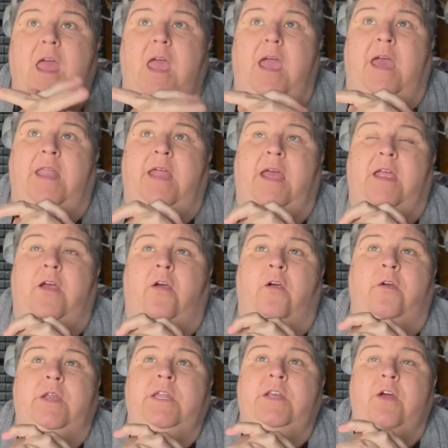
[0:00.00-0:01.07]
And I
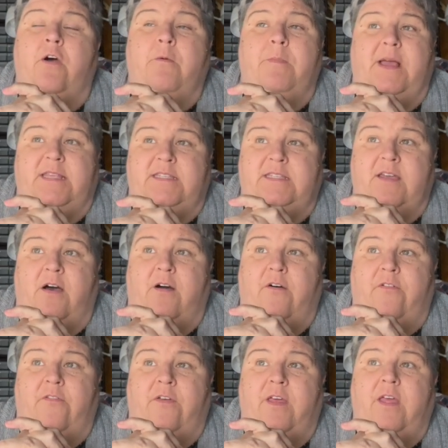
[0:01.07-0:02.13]
already know
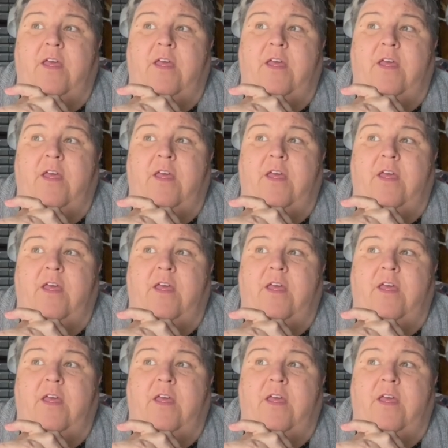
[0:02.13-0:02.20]
myself